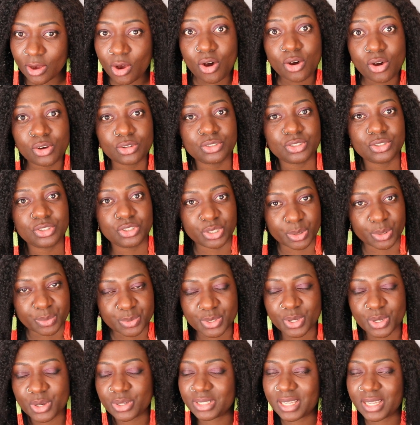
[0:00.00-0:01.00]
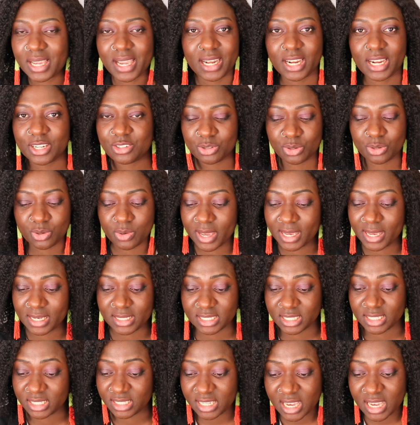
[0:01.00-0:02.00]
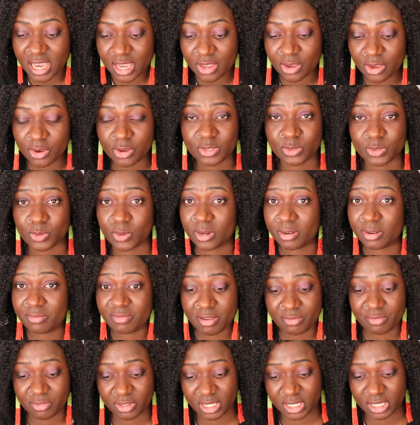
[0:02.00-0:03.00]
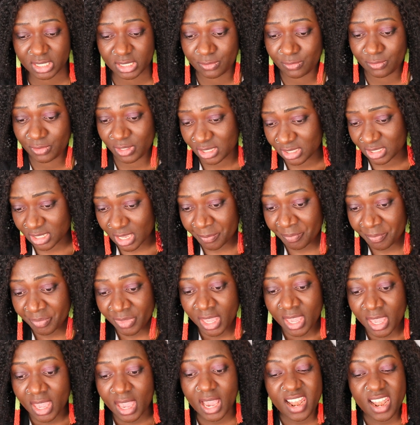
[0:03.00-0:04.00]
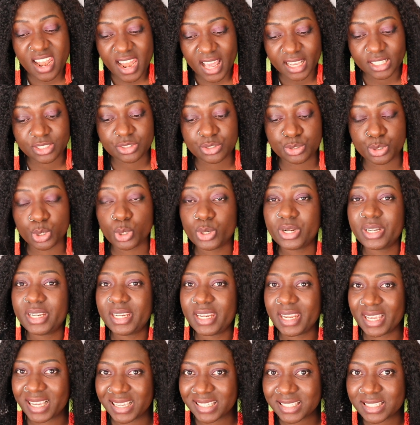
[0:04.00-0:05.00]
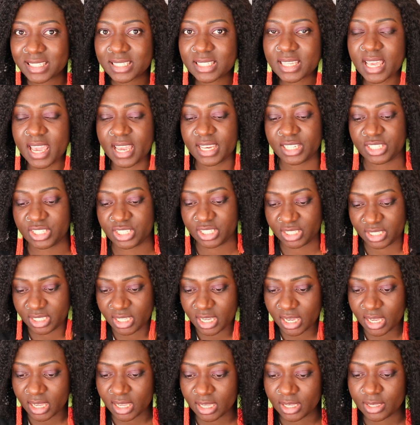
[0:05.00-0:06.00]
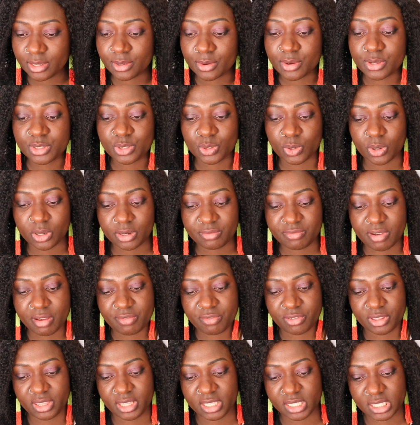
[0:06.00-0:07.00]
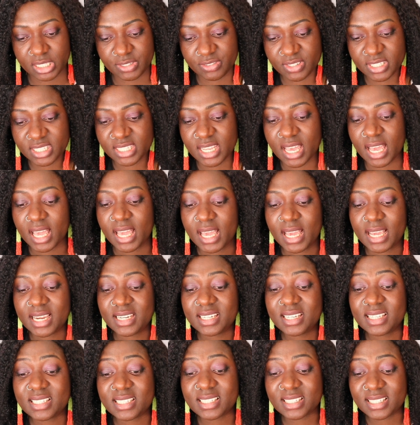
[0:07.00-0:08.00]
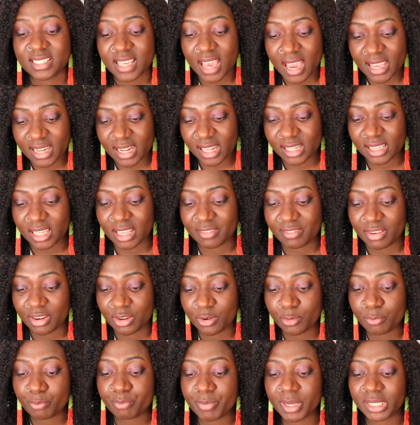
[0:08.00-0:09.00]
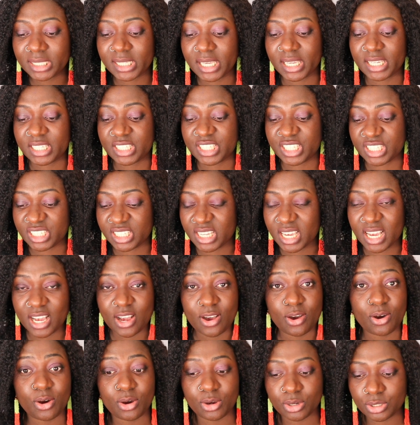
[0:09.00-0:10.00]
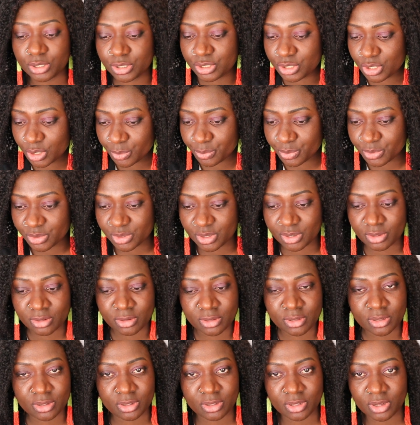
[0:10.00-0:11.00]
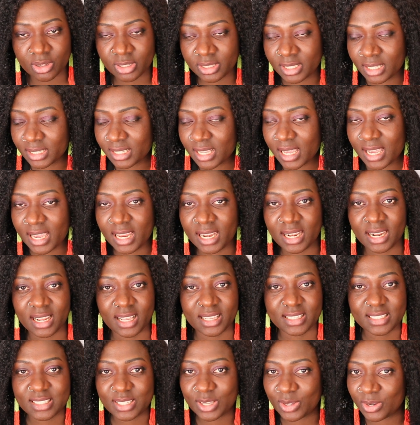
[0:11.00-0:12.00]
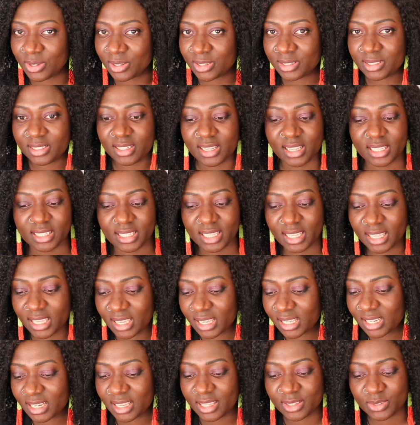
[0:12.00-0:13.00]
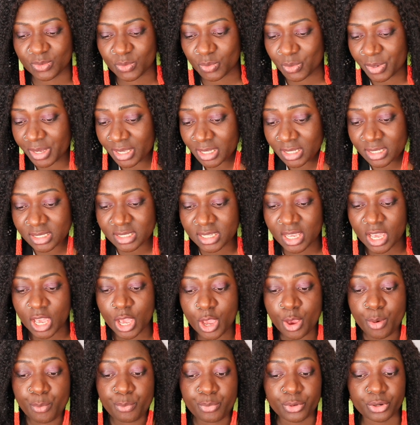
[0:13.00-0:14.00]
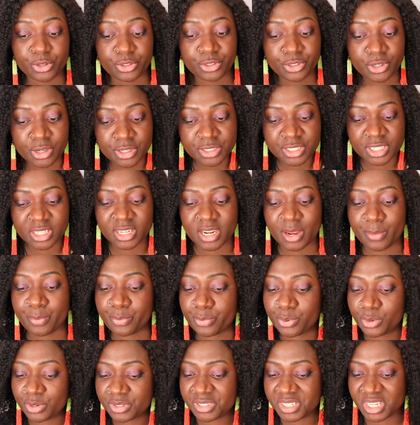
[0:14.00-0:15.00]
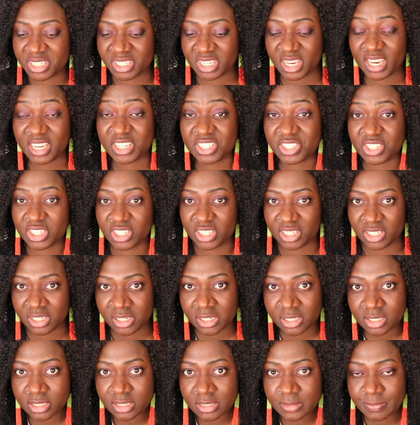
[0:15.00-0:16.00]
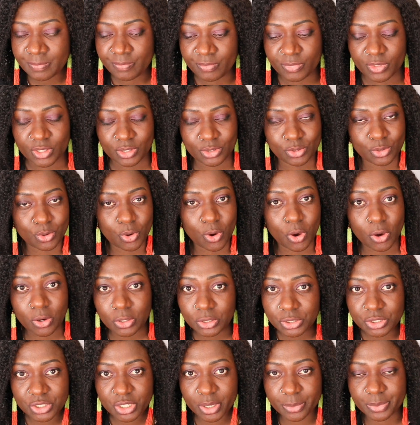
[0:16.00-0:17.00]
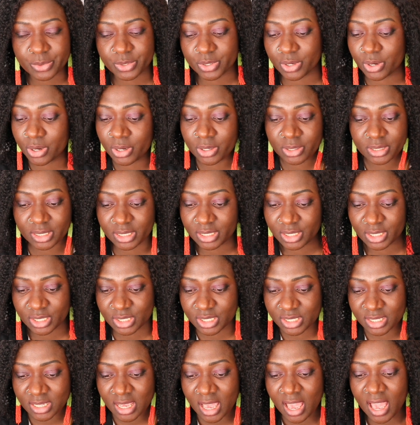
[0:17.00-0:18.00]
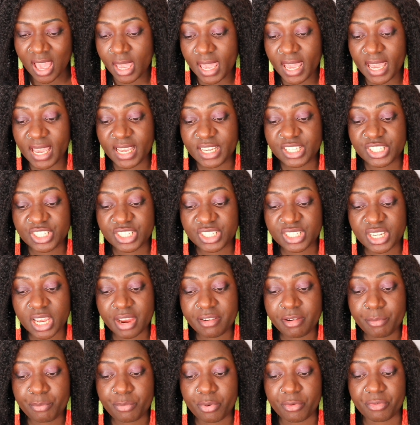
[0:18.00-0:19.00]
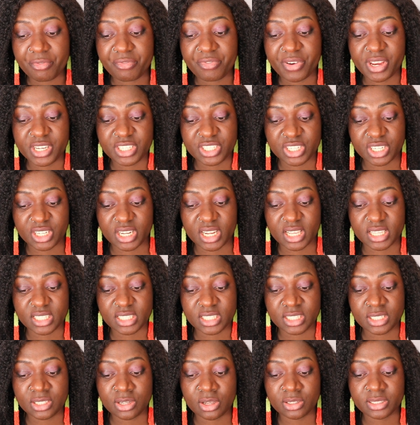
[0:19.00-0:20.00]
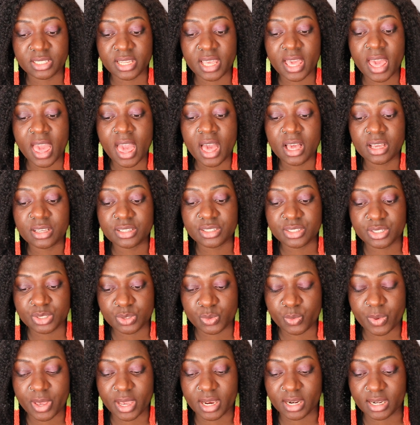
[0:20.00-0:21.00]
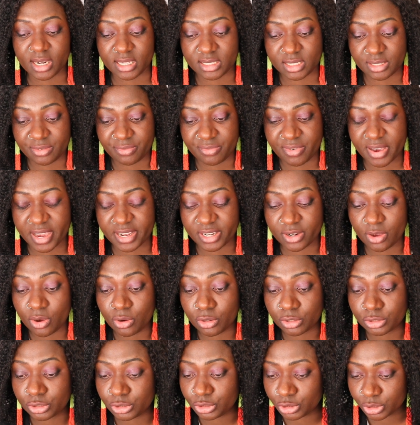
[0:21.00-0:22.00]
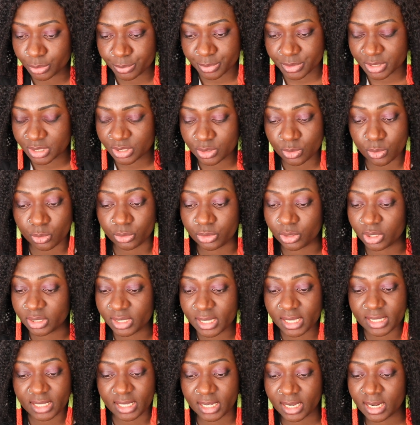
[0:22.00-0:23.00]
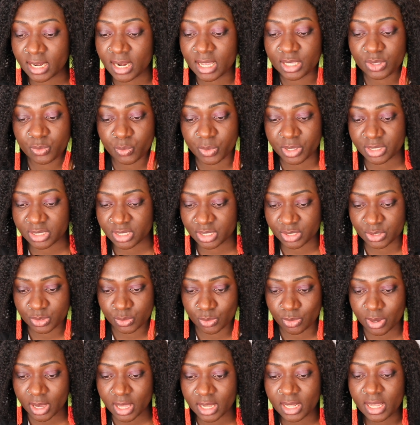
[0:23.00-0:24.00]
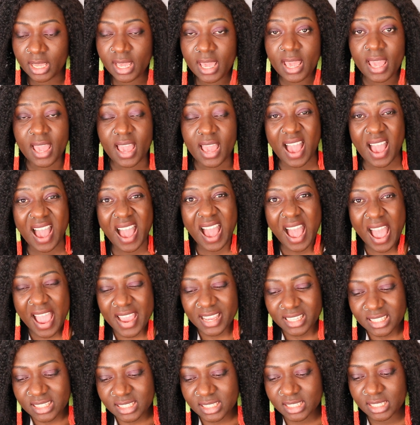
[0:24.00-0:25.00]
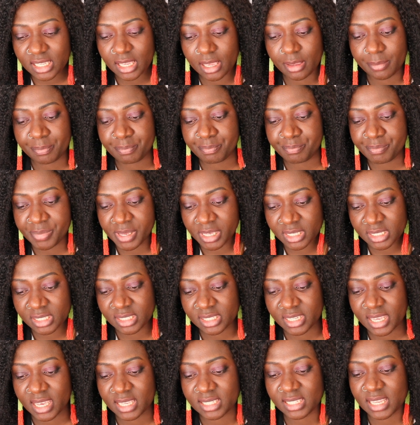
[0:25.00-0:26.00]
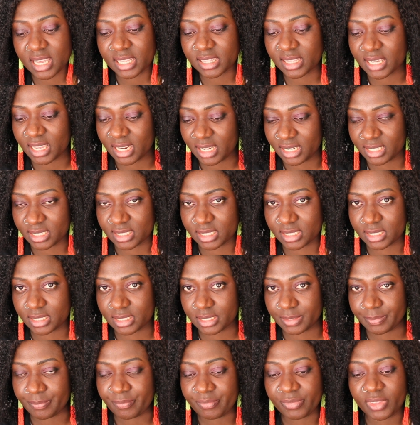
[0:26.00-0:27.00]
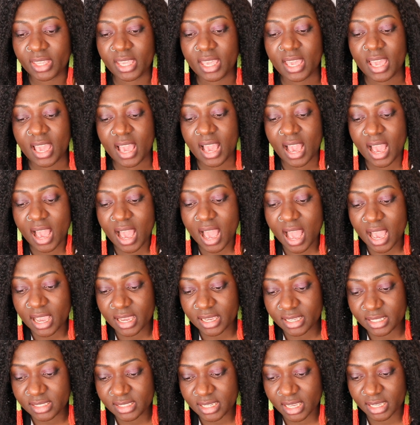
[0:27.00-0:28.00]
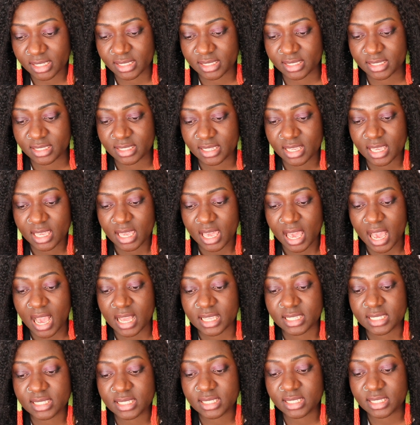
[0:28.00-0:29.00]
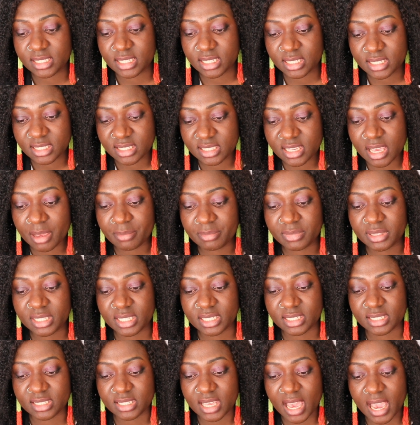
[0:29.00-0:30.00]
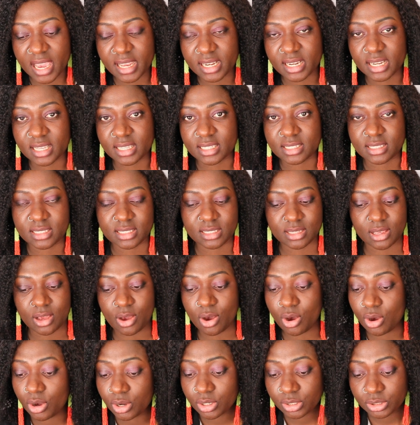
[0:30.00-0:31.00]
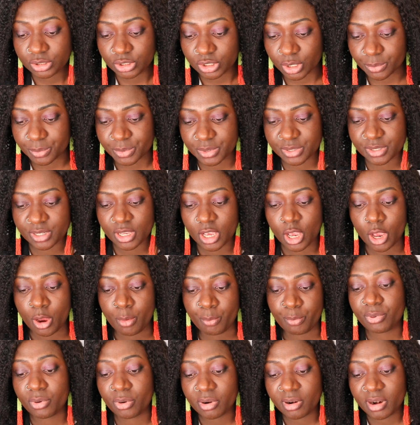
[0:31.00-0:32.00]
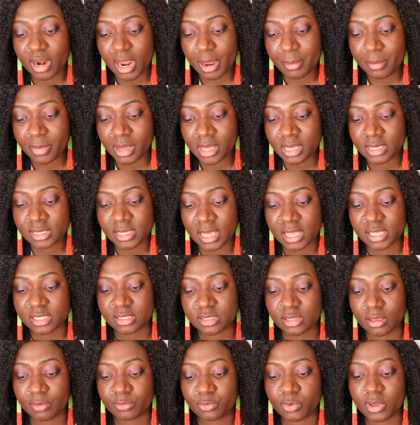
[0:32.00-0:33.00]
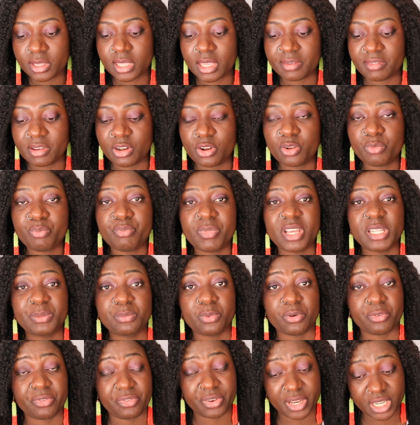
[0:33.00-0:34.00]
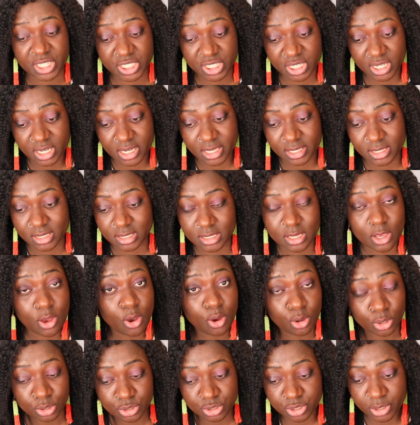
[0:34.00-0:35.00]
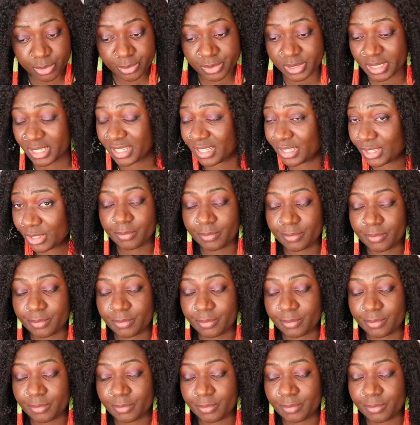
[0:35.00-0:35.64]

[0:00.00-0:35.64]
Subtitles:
all jobs under electrical engineer, you're going to qualify for this visa. Electronics engineer, you're going to qualify for this visa. Design and development engineer, all jobs Northern Ireland, Scotland, England, Wales. Production and process engineers, so all jobs under this. Engineering professionals, not elsewhere classified, all jobs, so Northern England, Wales as well. IT business analysts, architects and system designers, all jobs. Programmers and software development professionals, all jobs in